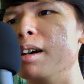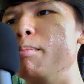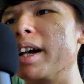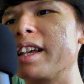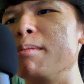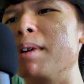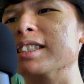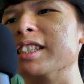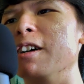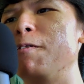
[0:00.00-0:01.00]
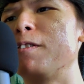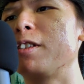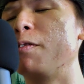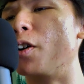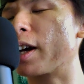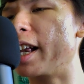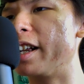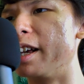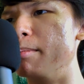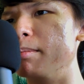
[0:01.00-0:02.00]
begging myself to forget
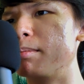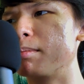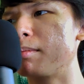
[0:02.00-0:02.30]
him.